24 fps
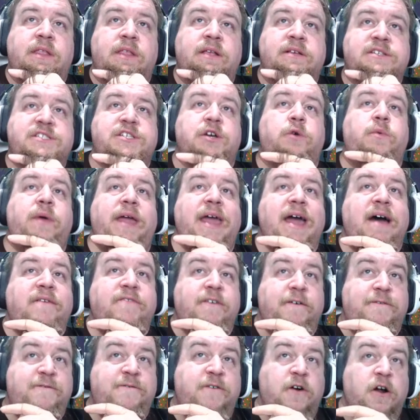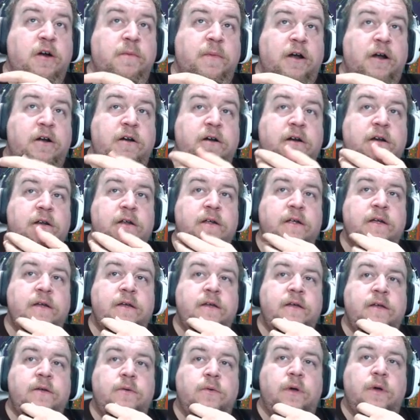So we have a farmer.
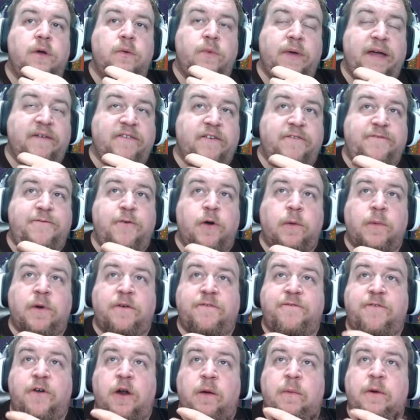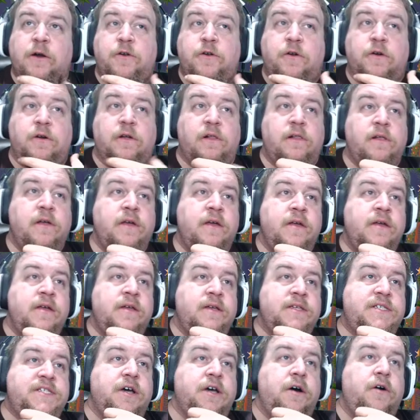We have a former farmer girl.
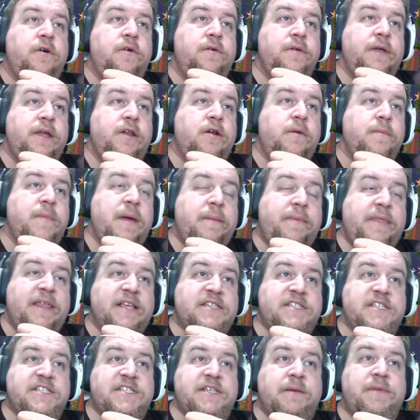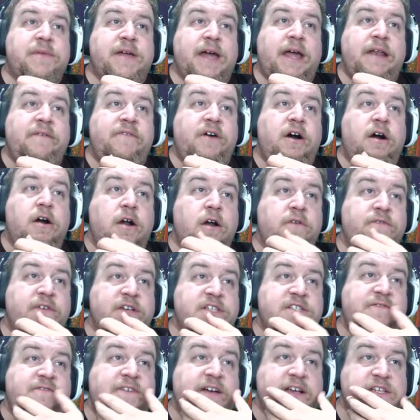So, you know, maybe this is some kind of a
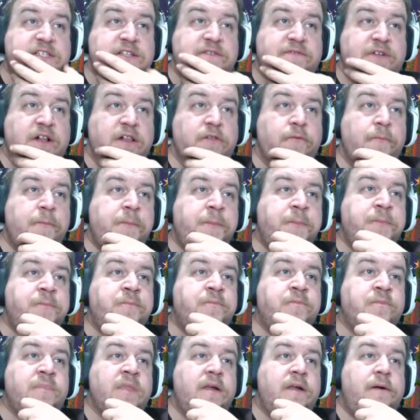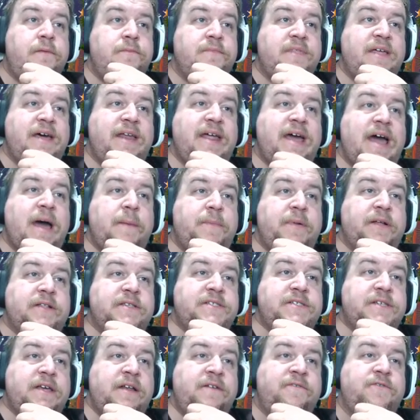harvest festival that
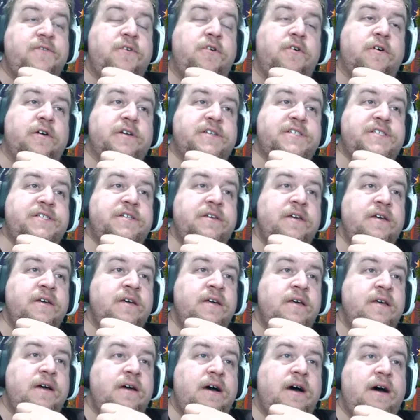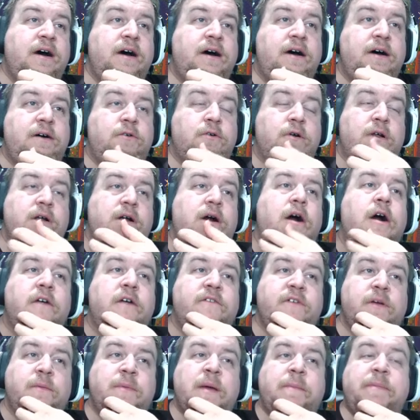happens. And of course,
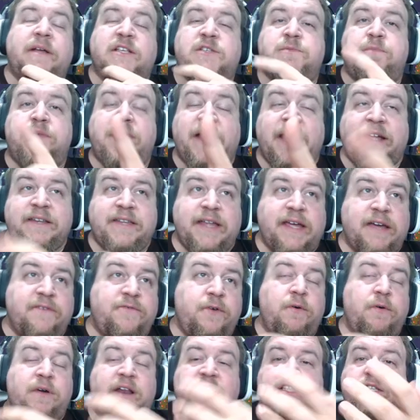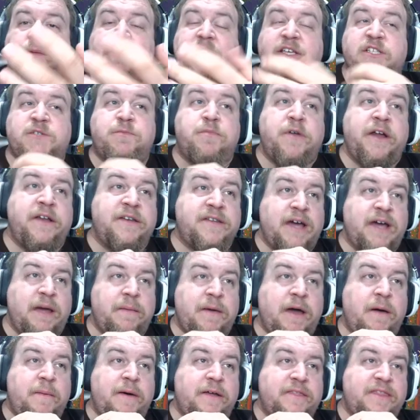maybe it's planting if we want it to be springtime.
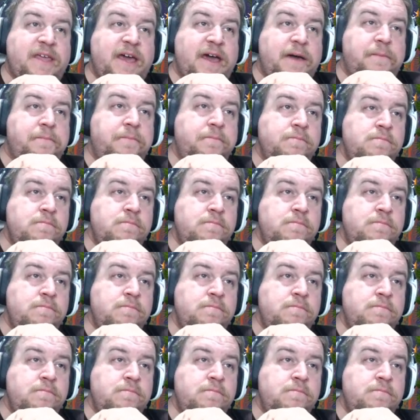How about that?